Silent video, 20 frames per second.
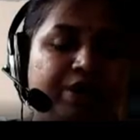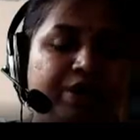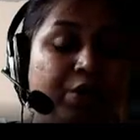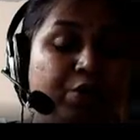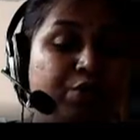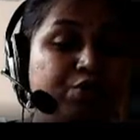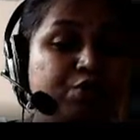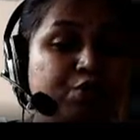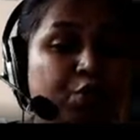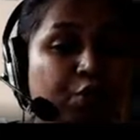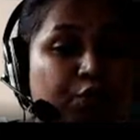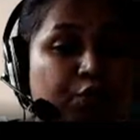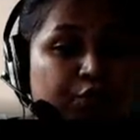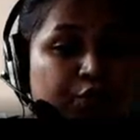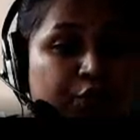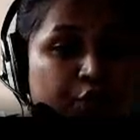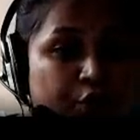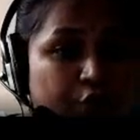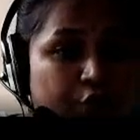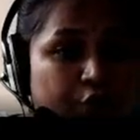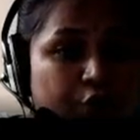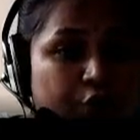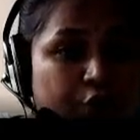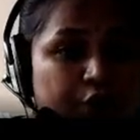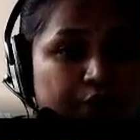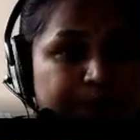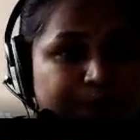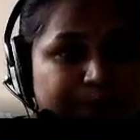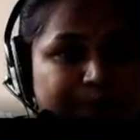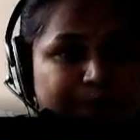So
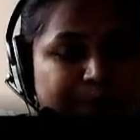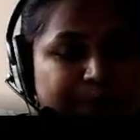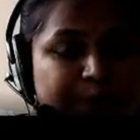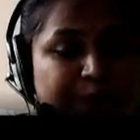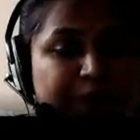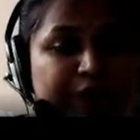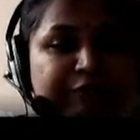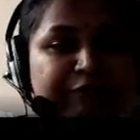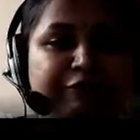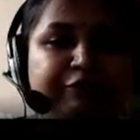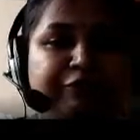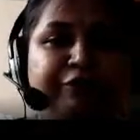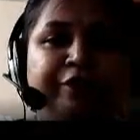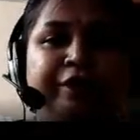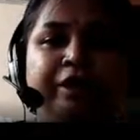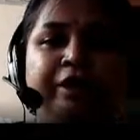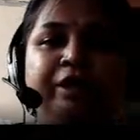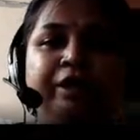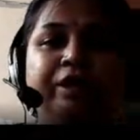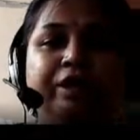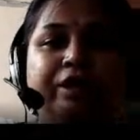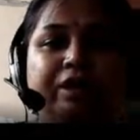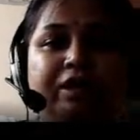4 different